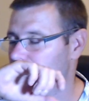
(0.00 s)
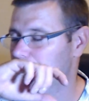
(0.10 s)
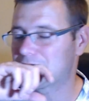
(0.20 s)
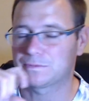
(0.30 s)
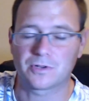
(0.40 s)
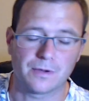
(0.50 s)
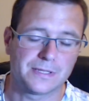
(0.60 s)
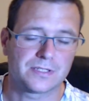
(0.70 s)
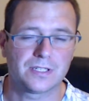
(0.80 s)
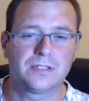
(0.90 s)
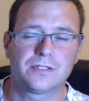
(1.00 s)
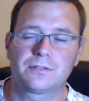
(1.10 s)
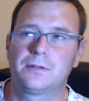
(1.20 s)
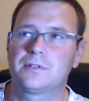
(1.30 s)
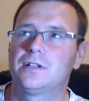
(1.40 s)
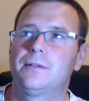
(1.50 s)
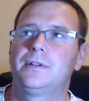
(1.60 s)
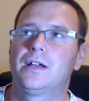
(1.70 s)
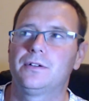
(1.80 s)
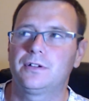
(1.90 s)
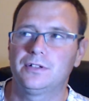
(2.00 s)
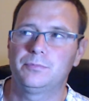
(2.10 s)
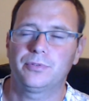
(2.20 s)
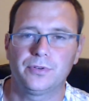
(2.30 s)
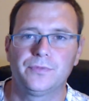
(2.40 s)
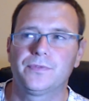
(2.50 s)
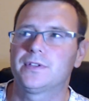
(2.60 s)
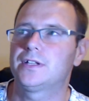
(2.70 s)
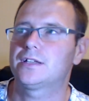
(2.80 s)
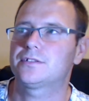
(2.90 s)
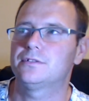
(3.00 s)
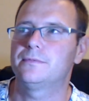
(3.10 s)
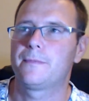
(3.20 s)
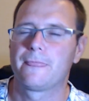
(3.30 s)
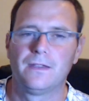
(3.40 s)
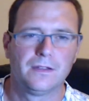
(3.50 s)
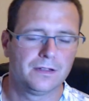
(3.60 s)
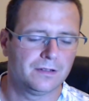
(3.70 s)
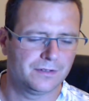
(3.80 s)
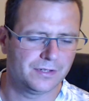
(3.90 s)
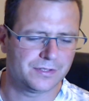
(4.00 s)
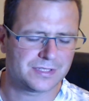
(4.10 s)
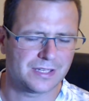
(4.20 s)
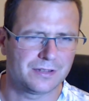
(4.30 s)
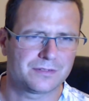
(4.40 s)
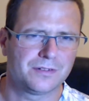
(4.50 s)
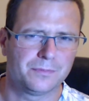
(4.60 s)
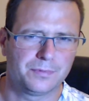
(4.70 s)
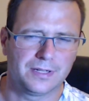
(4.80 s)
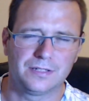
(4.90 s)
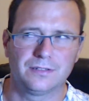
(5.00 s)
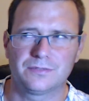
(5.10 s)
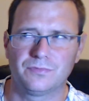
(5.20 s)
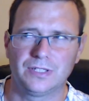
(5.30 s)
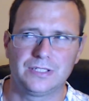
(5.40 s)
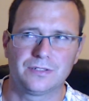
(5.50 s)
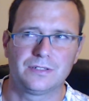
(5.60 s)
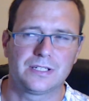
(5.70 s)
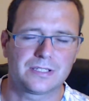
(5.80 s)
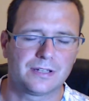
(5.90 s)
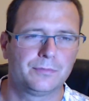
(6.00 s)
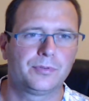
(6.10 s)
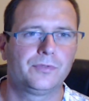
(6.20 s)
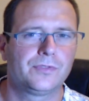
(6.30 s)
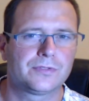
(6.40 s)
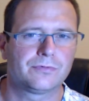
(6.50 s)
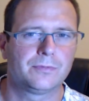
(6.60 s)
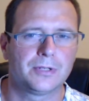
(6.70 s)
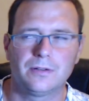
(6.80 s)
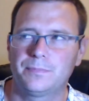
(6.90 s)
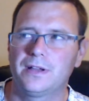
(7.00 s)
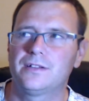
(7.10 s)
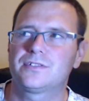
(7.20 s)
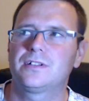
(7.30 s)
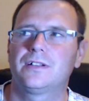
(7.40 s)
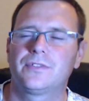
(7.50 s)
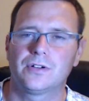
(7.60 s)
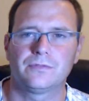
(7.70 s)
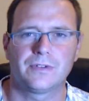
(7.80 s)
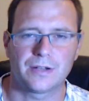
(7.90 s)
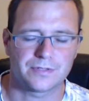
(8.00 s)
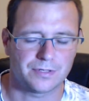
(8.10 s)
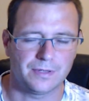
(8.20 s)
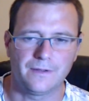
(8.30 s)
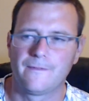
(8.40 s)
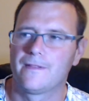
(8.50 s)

Give me some comments in the description. Let me know how I can improve for the next time. I know the sound's not brilliant. I really do need to soundproof this room a lot better. I still haven't got round to it.